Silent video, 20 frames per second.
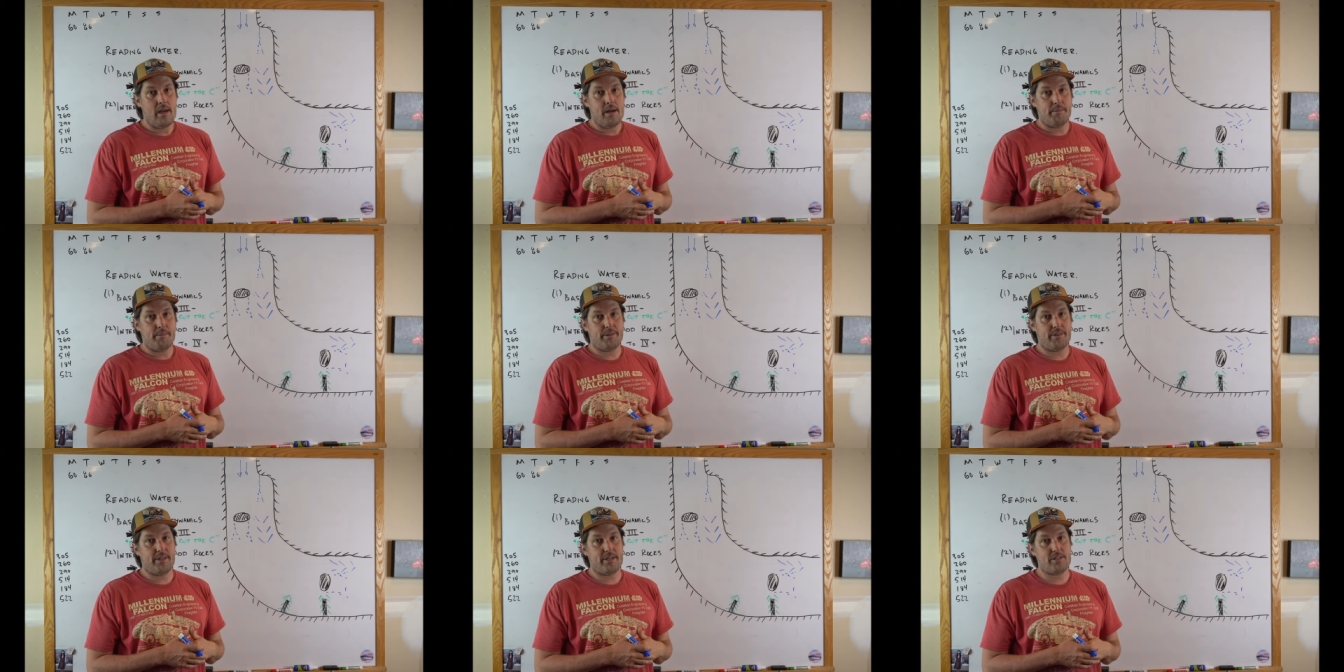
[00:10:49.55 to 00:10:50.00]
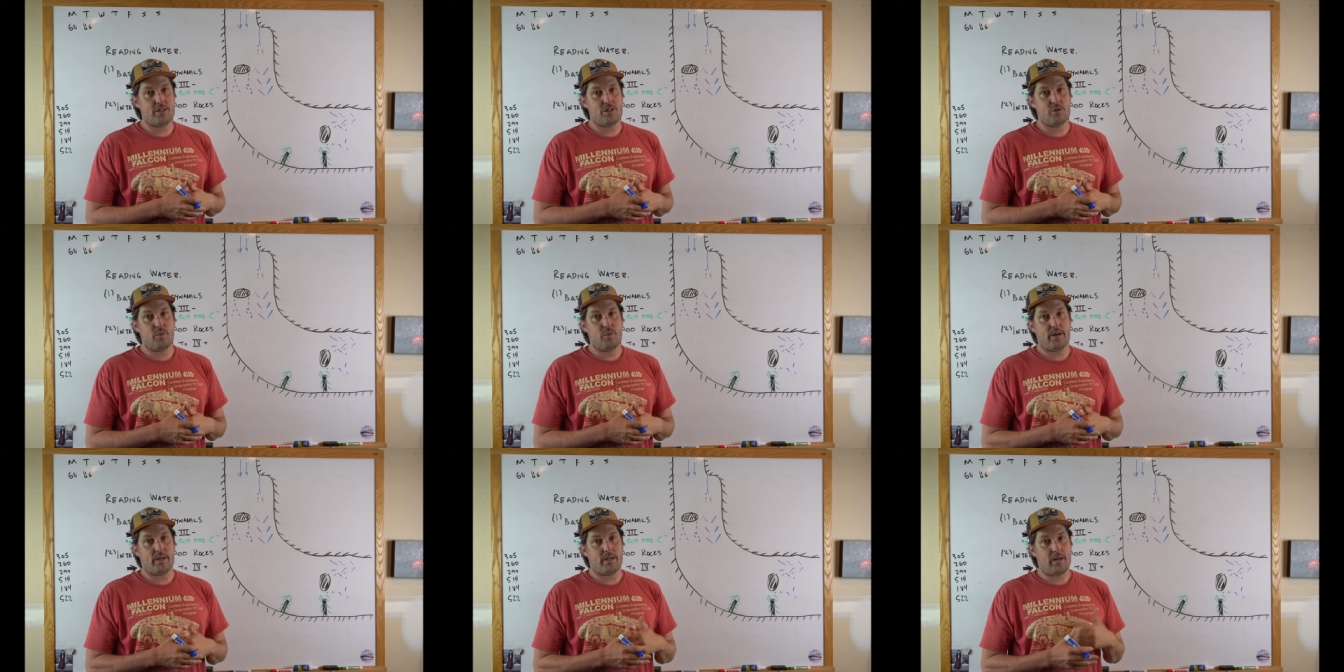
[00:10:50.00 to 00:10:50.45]
But this
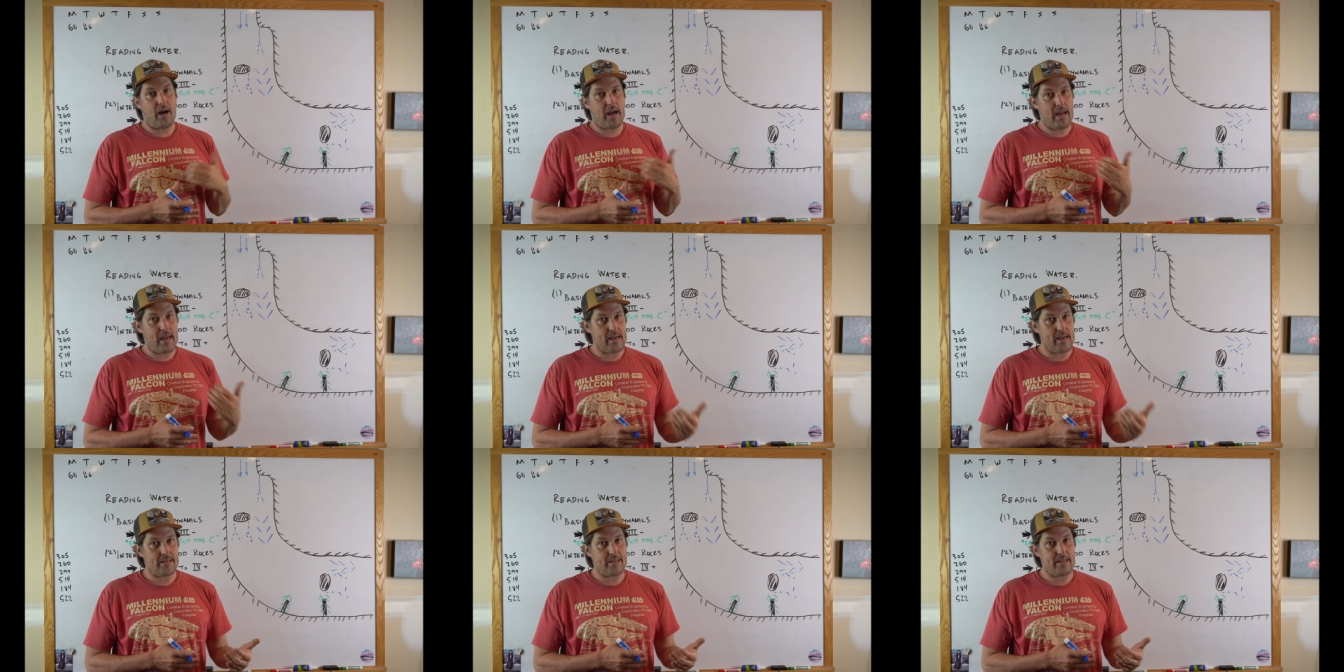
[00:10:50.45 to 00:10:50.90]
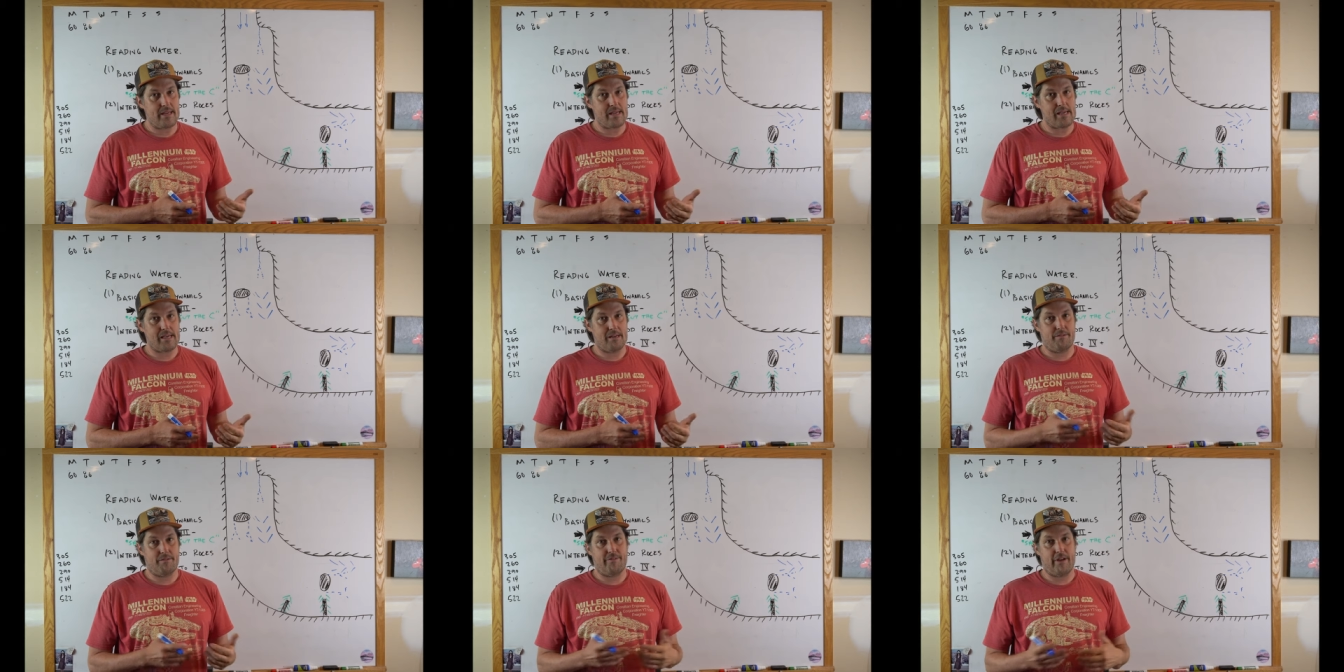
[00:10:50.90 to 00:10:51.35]
is where
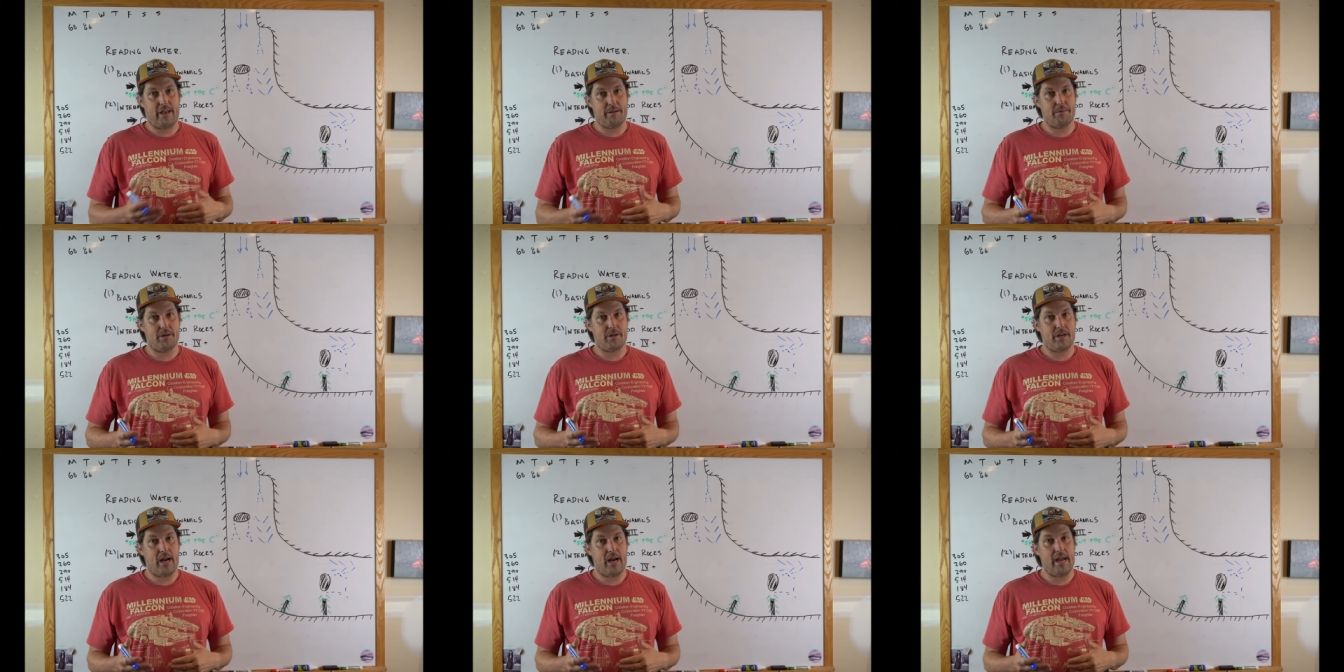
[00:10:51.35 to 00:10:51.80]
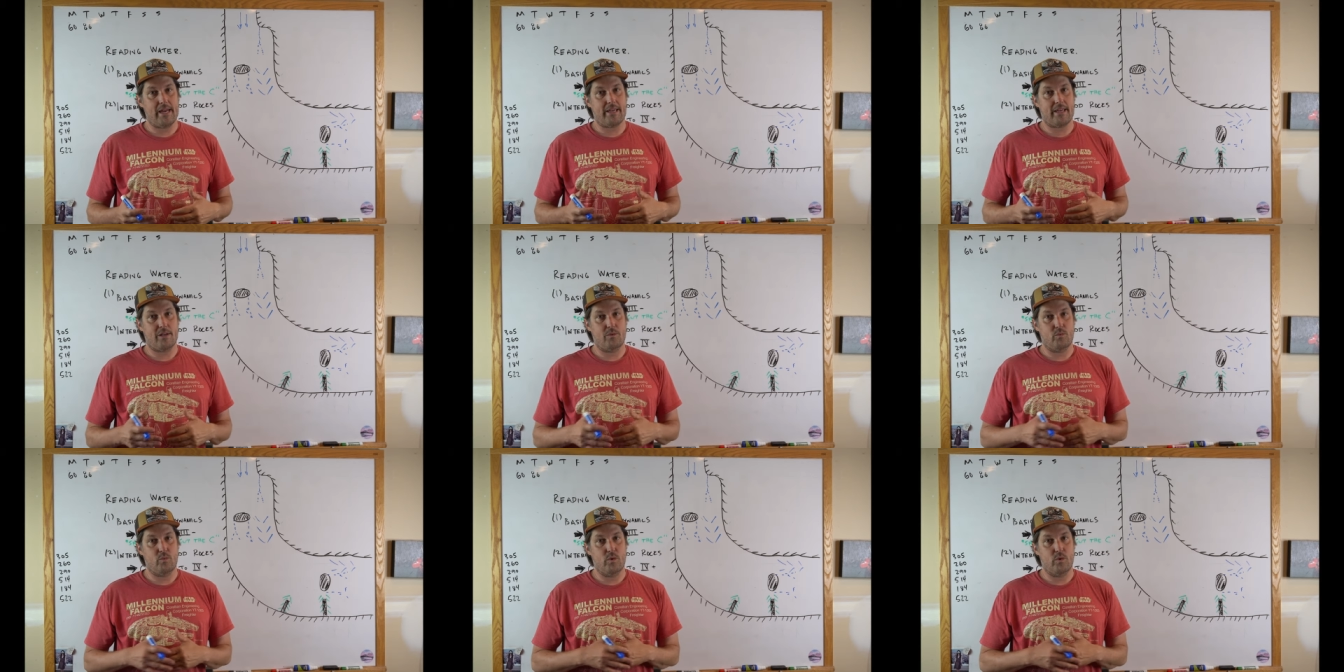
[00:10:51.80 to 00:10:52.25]
kayaking and inflatable
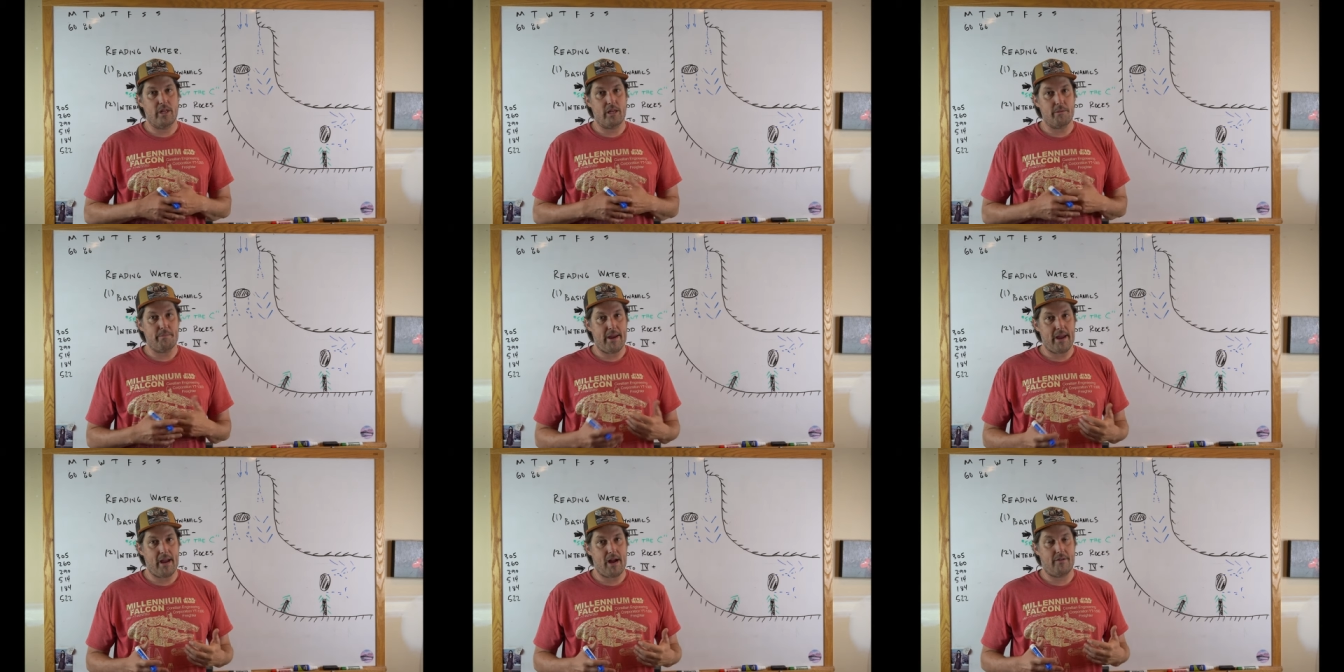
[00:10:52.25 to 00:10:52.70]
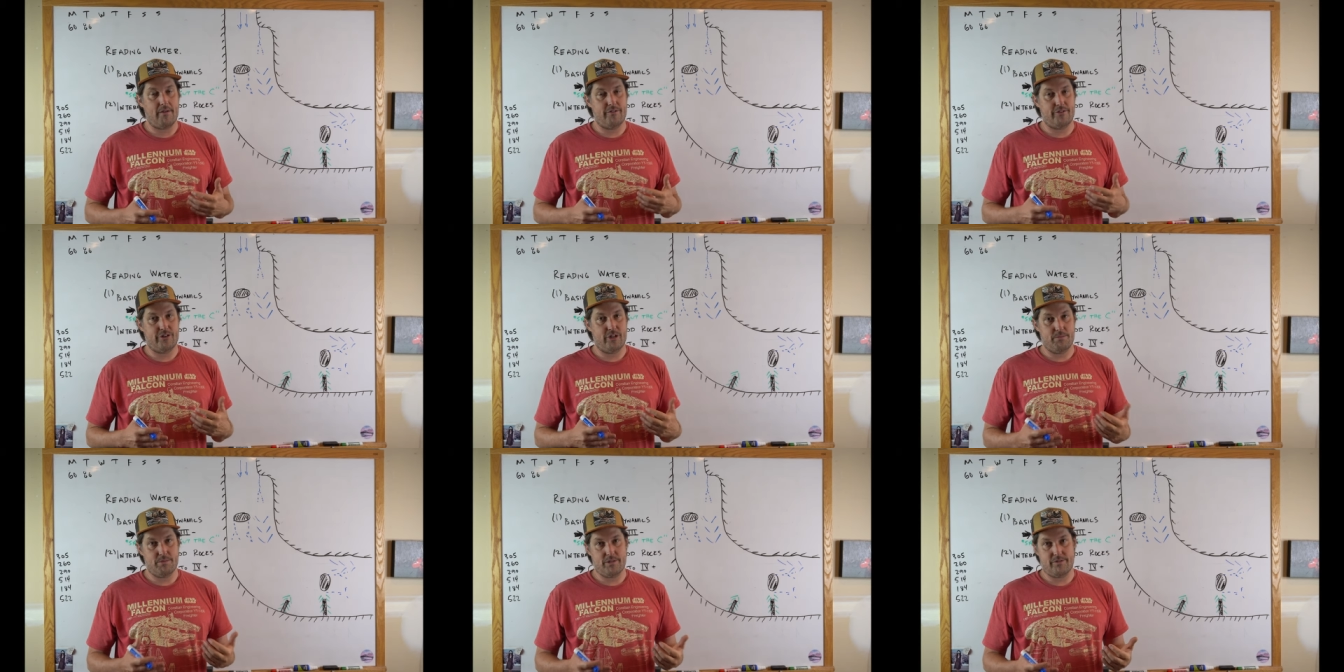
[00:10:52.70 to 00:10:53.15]
kayaking really pay off
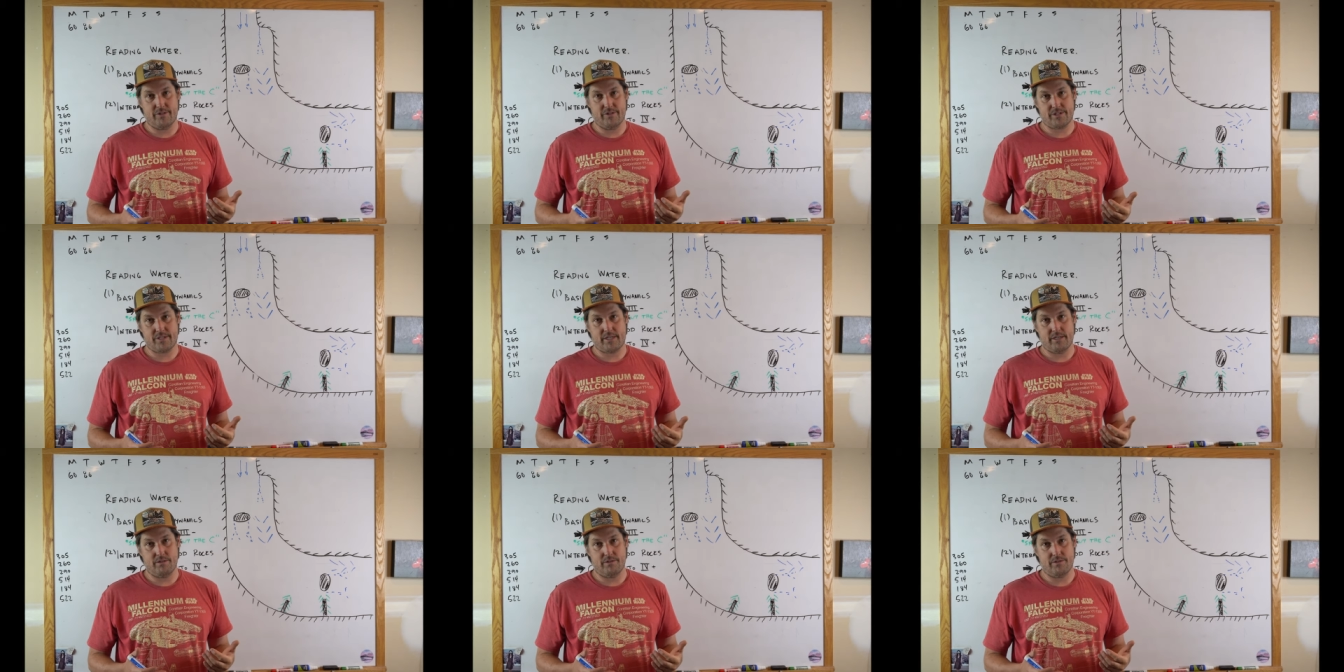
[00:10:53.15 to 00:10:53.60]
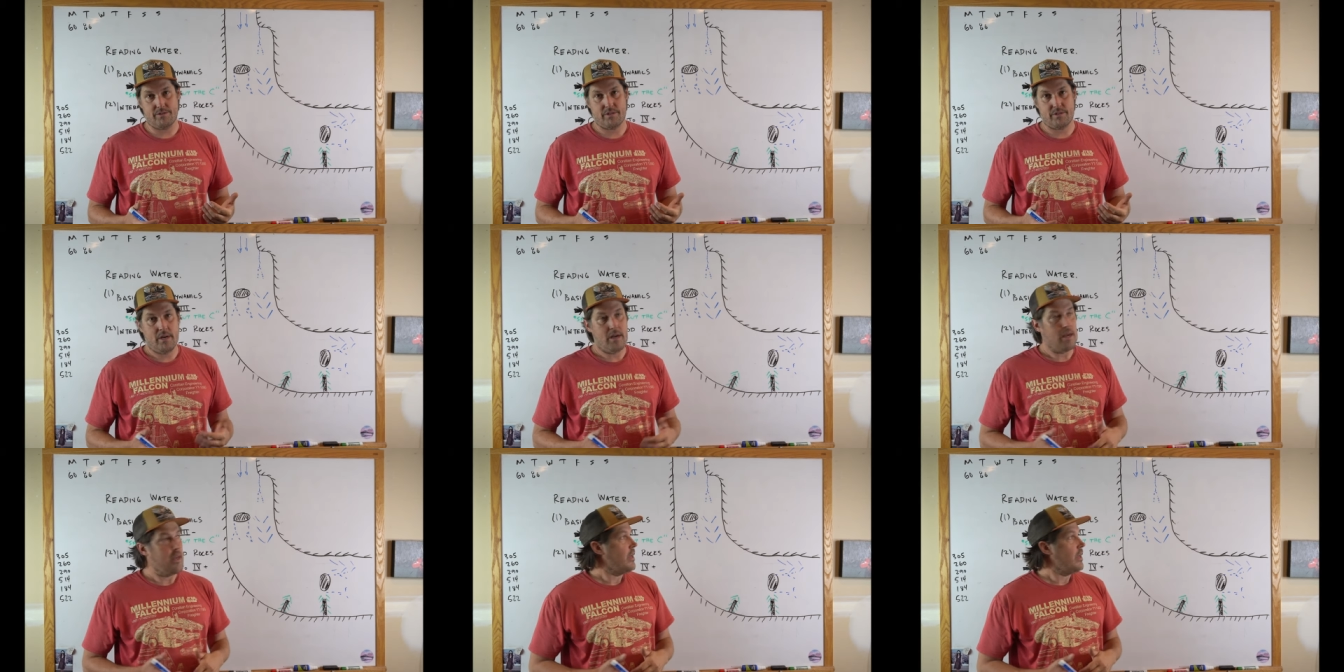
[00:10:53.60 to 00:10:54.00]
in terms of your skills,